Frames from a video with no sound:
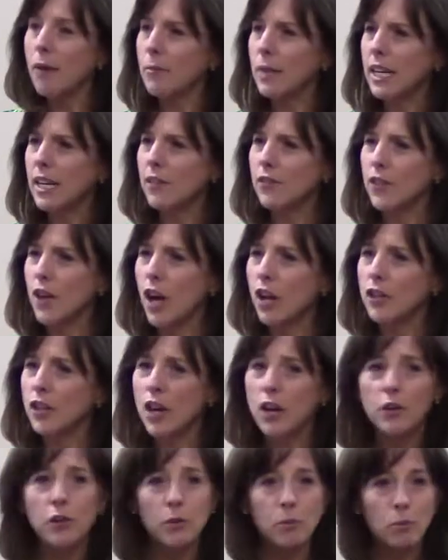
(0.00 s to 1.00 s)
many of y'all
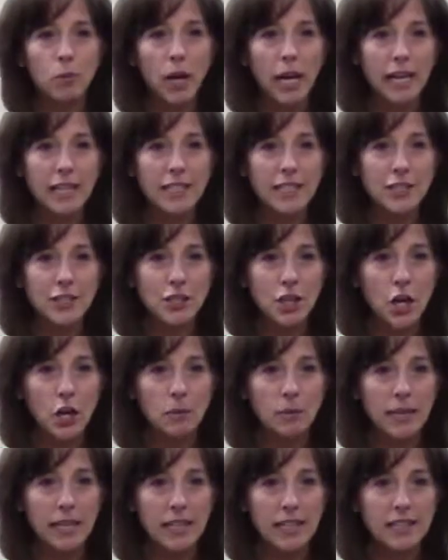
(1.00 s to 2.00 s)
know who Brandon
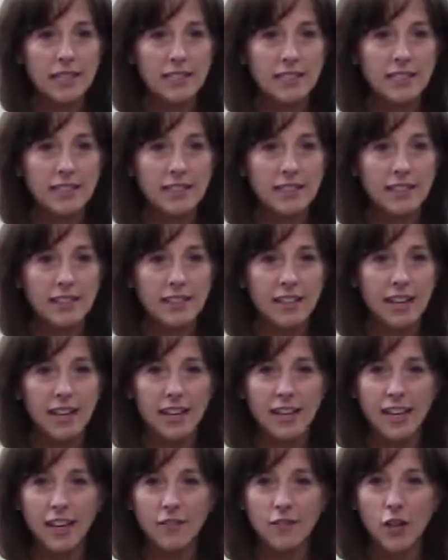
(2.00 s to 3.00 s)
Darby is?
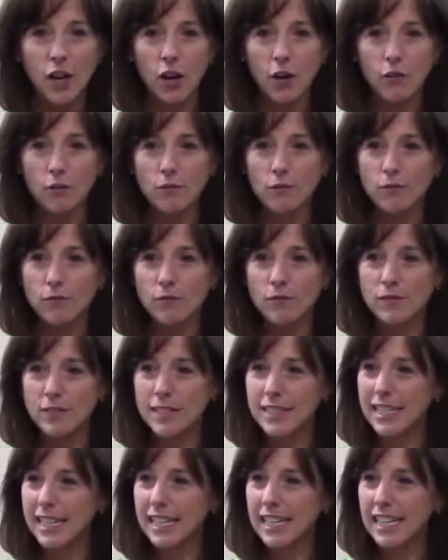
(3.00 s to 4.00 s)
Have y'all
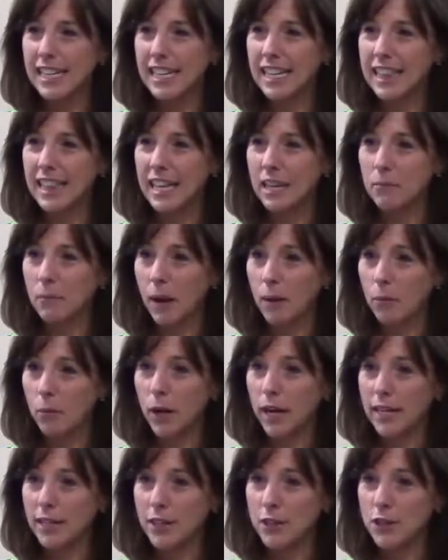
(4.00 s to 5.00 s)
seen anything by
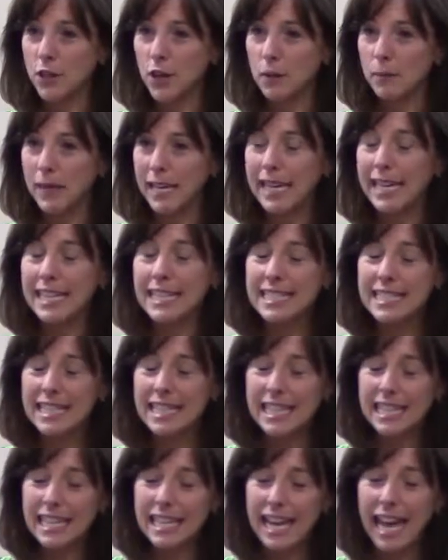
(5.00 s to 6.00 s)
Brandon Darby? He's
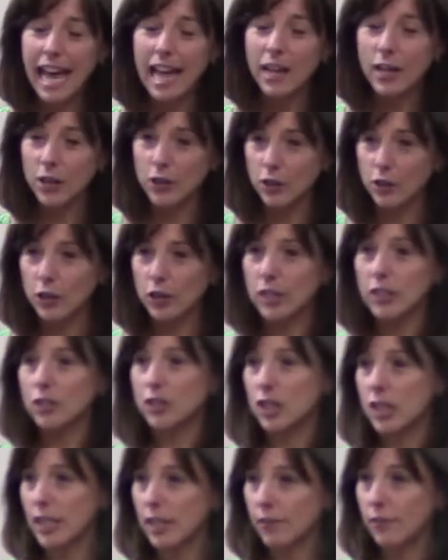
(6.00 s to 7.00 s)
the
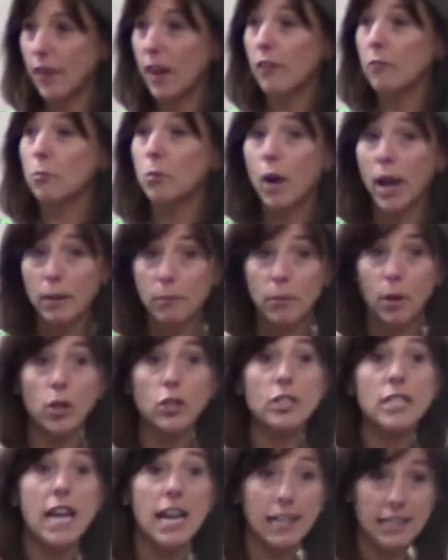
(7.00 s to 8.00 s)
editor-in-chief of
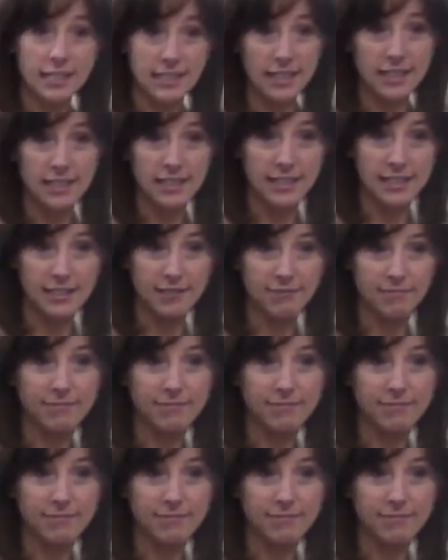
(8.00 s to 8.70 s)
Breitbart, Texas.